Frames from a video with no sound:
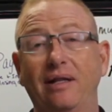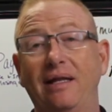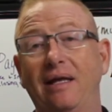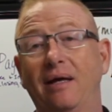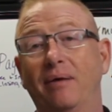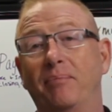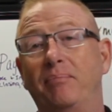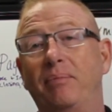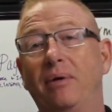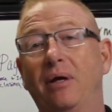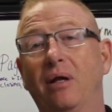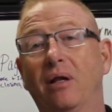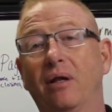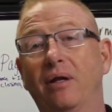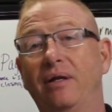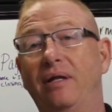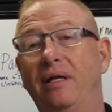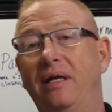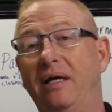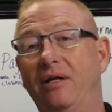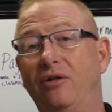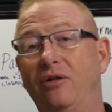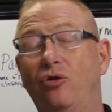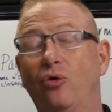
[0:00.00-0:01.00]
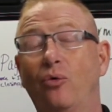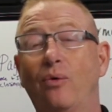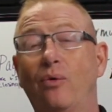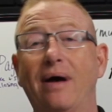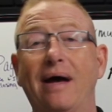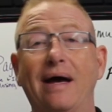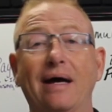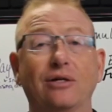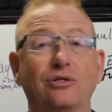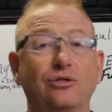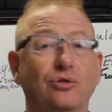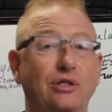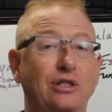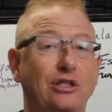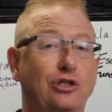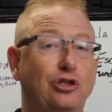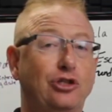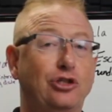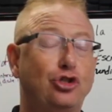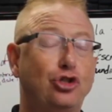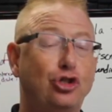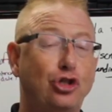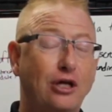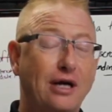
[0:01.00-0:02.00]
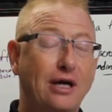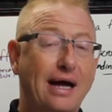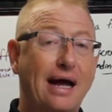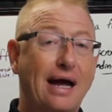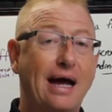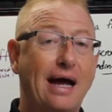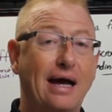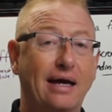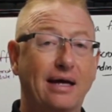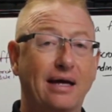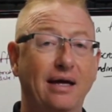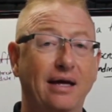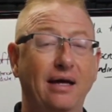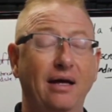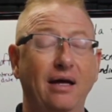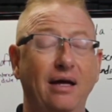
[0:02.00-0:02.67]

the ability to actually check